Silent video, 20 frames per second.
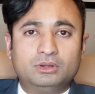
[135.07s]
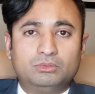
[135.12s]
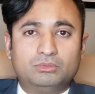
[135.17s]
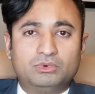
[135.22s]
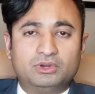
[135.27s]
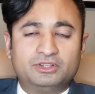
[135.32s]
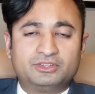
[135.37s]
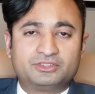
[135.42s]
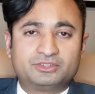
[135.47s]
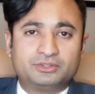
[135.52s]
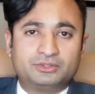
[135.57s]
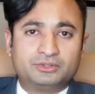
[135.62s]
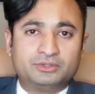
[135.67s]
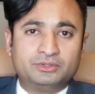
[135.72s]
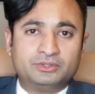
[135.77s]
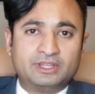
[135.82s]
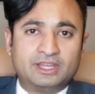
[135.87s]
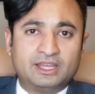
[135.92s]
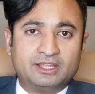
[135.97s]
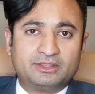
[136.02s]
Once you
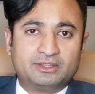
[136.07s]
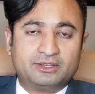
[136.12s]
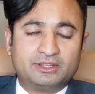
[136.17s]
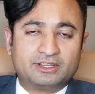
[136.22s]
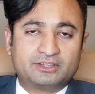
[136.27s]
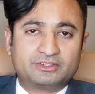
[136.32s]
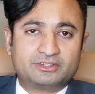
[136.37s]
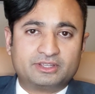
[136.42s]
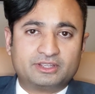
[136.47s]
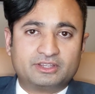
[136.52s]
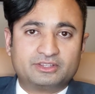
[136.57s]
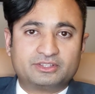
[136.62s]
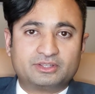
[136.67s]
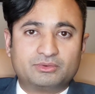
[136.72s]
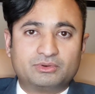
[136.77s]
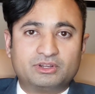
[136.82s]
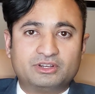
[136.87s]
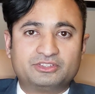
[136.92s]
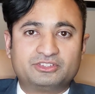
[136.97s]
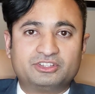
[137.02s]
do that, the next thing is
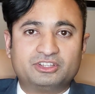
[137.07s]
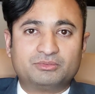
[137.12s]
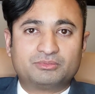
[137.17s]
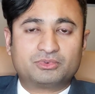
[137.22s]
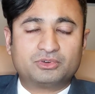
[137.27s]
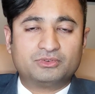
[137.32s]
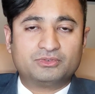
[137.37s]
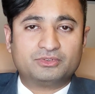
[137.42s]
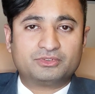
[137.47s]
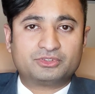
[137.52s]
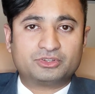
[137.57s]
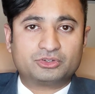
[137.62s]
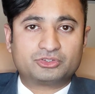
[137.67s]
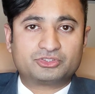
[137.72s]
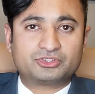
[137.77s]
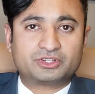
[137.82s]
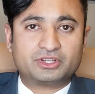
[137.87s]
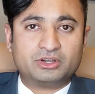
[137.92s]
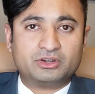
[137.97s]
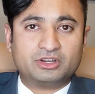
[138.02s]
they want to see a proof of
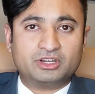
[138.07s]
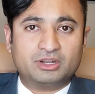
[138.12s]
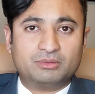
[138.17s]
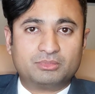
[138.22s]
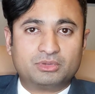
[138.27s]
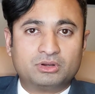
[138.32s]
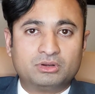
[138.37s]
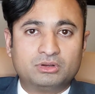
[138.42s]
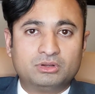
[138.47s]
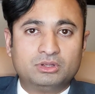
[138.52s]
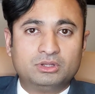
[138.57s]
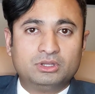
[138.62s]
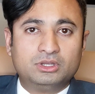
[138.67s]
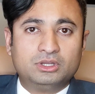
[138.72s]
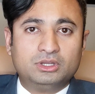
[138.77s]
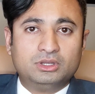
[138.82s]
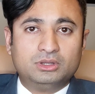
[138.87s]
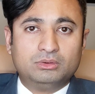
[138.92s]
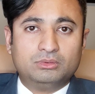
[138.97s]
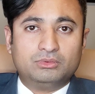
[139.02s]
social security number,
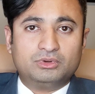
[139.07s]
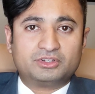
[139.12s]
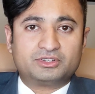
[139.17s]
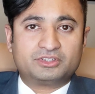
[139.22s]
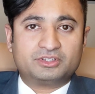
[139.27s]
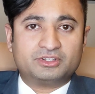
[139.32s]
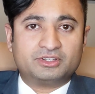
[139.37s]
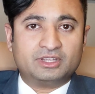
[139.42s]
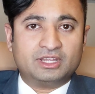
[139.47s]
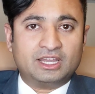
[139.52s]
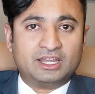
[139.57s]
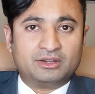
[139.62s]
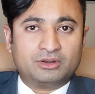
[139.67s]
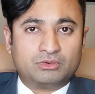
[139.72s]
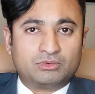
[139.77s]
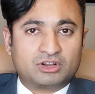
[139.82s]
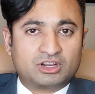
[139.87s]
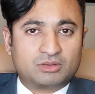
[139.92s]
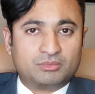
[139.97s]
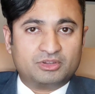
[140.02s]
which I
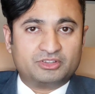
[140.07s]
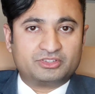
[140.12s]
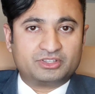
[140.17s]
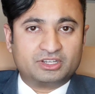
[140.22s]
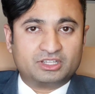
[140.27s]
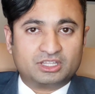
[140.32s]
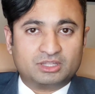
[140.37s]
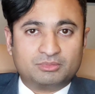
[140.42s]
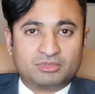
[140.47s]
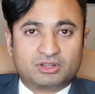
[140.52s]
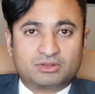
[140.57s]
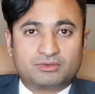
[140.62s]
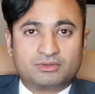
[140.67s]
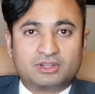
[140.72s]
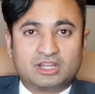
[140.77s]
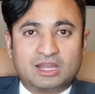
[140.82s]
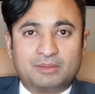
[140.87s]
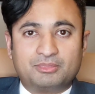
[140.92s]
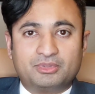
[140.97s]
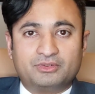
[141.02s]
don't recommend sending them a
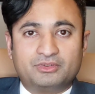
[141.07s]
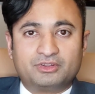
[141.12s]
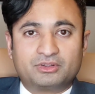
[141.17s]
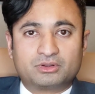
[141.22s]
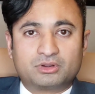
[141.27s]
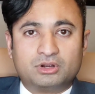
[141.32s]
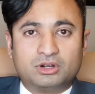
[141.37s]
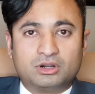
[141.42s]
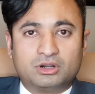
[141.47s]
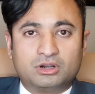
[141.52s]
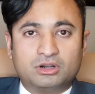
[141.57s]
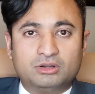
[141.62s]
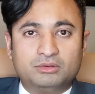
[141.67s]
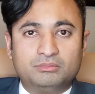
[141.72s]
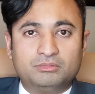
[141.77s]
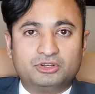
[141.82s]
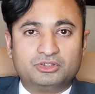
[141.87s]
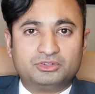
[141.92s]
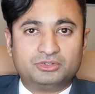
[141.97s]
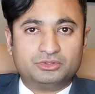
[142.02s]
copy of your
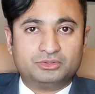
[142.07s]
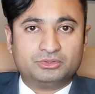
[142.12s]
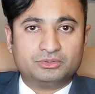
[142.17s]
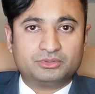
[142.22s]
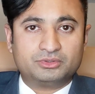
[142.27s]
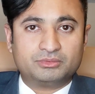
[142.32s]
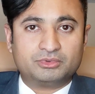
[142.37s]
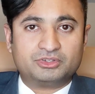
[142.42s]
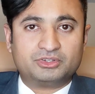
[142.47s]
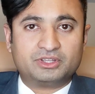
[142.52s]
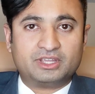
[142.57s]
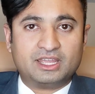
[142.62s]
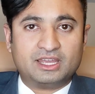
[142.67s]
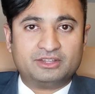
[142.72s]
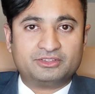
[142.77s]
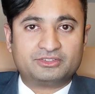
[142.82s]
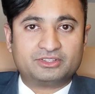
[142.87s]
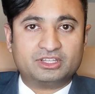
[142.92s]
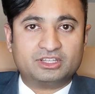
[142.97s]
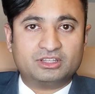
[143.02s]
card, but you
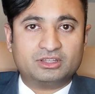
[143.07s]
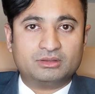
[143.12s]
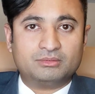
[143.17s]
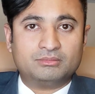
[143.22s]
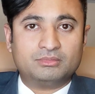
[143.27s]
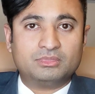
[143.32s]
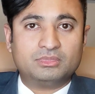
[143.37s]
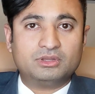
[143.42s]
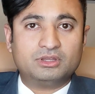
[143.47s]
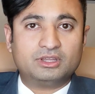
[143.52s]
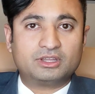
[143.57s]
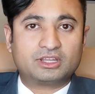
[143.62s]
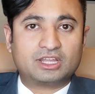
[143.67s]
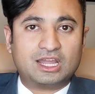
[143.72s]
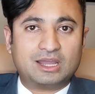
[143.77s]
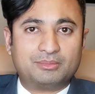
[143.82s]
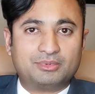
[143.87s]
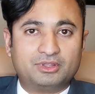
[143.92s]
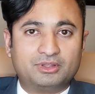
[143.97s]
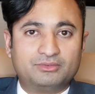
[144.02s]
can send them a
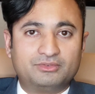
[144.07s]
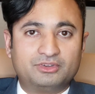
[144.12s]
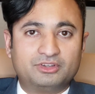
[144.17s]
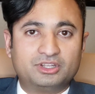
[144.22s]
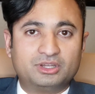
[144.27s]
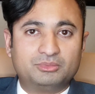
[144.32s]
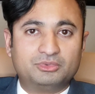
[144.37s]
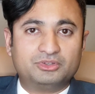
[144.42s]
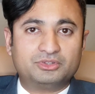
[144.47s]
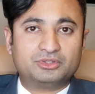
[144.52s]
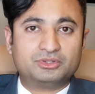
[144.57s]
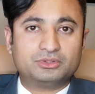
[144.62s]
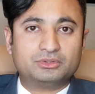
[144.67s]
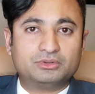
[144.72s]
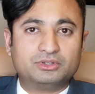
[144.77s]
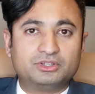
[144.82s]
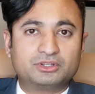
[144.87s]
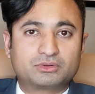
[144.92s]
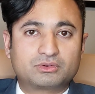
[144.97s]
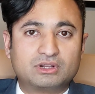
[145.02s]
copy of your
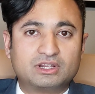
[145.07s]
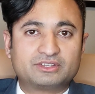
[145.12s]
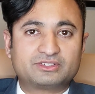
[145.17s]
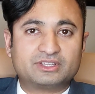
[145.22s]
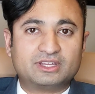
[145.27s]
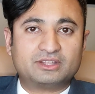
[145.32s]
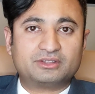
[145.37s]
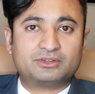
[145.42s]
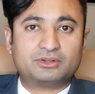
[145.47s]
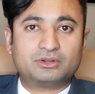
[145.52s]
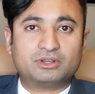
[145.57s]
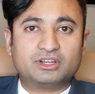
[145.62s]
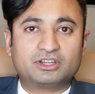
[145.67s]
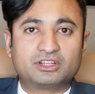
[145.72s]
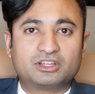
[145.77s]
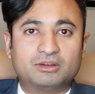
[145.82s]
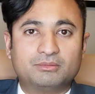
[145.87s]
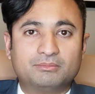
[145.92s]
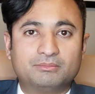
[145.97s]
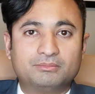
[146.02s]
W-2, and you cross out your
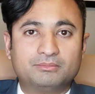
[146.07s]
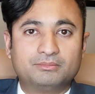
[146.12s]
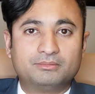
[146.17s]
income.